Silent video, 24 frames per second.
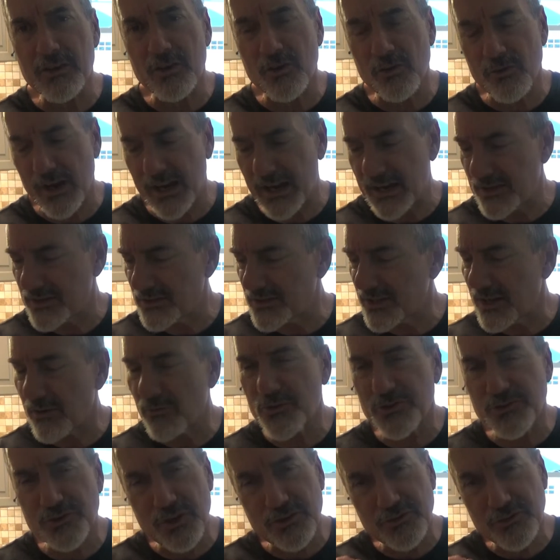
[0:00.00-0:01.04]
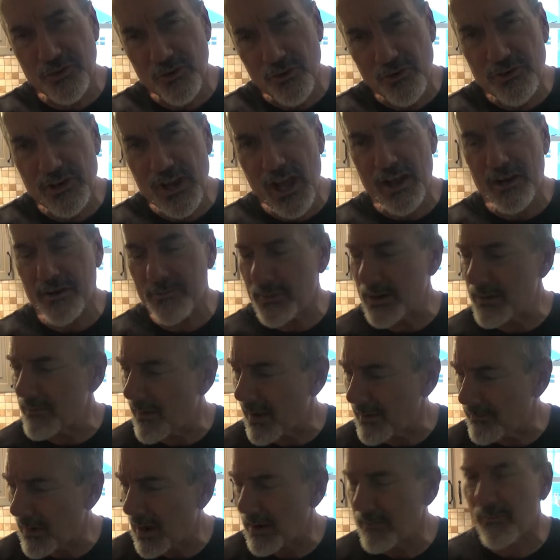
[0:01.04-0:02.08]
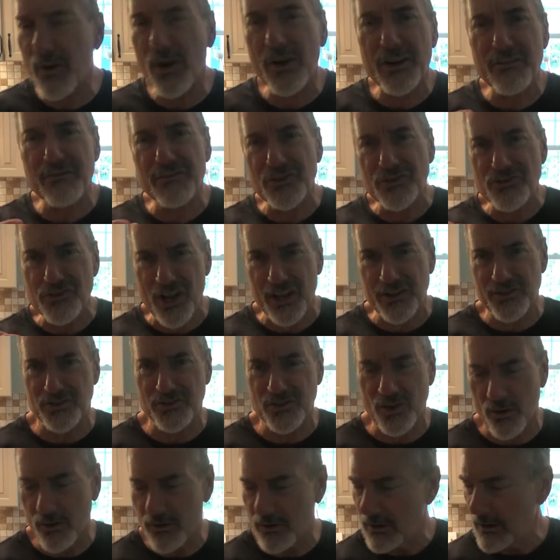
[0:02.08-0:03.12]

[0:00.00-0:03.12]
greens that was turned on to me by my buddy Vincenzo.